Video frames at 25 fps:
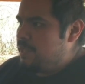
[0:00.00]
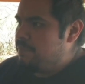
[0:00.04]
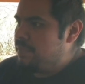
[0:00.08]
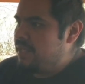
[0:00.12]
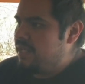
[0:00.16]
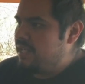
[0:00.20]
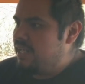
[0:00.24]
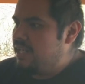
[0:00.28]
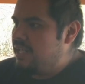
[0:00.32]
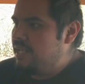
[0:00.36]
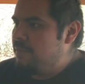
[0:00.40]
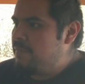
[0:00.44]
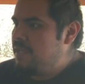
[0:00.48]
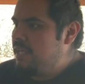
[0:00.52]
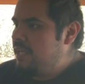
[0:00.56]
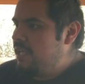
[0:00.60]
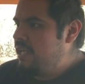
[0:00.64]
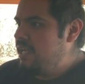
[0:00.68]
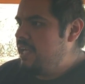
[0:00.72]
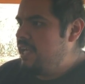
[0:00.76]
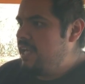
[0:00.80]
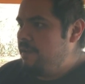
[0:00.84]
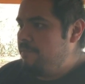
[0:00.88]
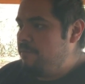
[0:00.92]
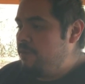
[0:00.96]
But
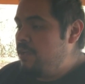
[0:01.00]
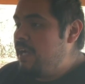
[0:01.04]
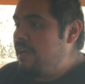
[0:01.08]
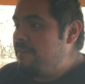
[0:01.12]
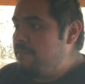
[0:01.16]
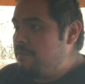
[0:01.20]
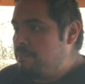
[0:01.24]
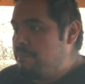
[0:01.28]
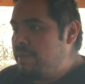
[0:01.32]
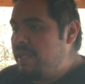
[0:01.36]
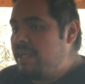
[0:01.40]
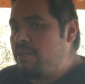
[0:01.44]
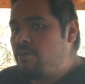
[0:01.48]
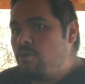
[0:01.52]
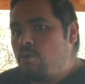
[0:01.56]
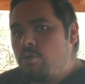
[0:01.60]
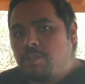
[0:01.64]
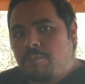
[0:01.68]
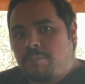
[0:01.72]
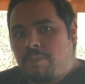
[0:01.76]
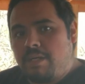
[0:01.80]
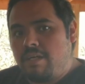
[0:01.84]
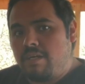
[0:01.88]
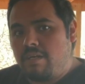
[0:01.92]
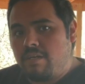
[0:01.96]
if you have a big
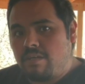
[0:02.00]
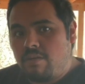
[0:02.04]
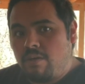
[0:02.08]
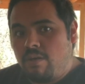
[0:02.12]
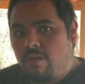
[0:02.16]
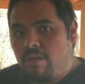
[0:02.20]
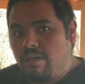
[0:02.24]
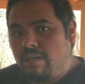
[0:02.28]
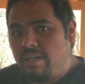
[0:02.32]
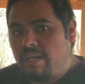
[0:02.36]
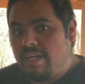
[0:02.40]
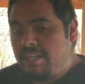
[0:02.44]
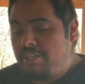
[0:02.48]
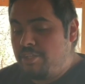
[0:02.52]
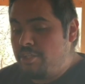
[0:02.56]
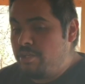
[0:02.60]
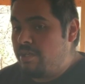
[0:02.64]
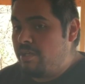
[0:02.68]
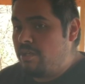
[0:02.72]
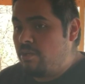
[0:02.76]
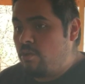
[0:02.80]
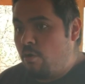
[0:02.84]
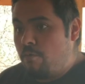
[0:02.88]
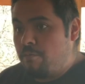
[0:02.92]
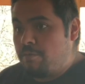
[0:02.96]
horsepower car and
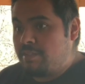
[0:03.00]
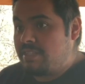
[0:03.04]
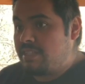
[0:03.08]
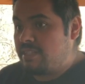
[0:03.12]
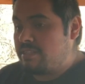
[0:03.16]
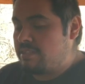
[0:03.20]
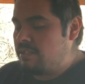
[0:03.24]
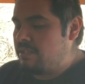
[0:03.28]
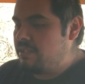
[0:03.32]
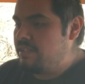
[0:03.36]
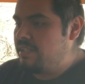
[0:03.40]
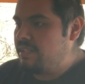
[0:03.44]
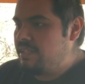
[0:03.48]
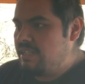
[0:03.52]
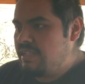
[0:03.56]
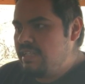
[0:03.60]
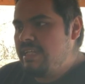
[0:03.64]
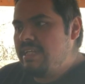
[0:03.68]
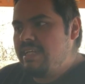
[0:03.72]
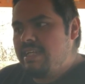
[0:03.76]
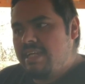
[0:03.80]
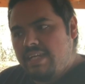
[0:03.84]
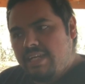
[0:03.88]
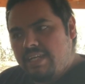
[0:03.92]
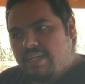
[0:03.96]
you're over 600,
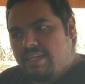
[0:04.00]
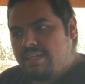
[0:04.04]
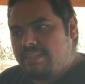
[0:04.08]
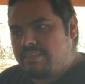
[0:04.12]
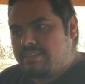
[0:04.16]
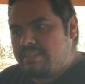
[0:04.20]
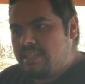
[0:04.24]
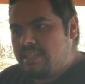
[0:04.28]
it's